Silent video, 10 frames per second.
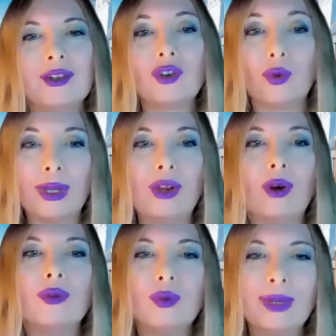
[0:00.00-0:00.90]
So we
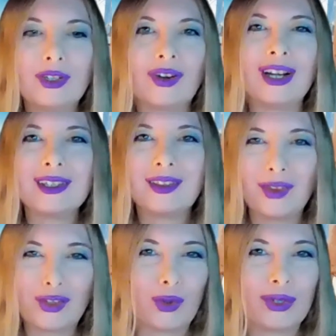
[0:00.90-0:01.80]
know we
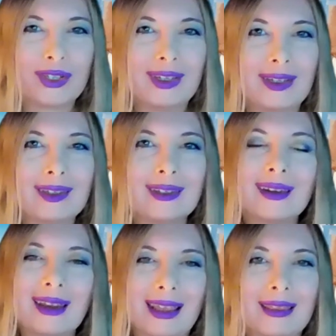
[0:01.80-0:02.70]
trust the
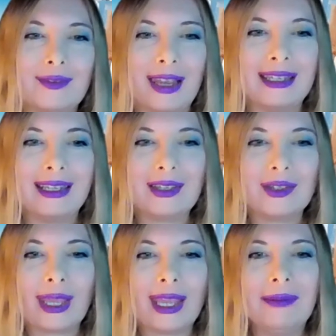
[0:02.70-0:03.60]
sources and the
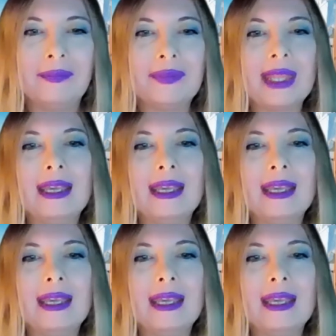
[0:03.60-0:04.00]
findings, okay?